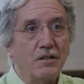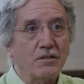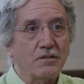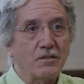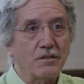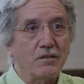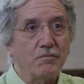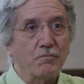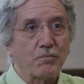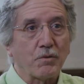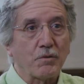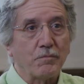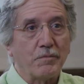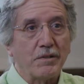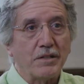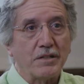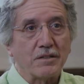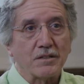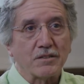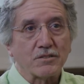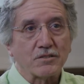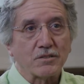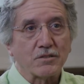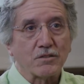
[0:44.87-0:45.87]
to
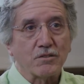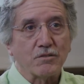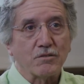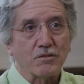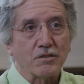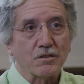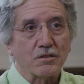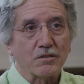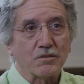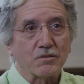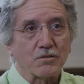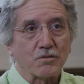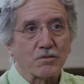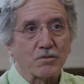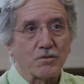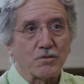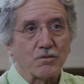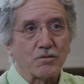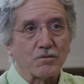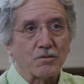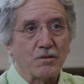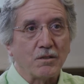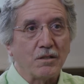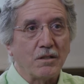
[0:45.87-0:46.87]
implement a security
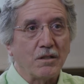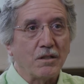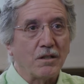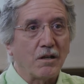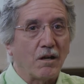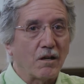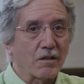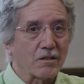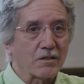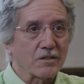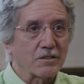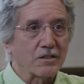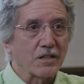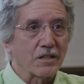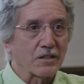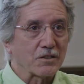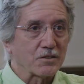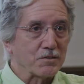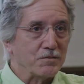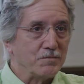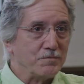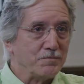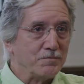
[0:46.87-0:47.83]
control architecture.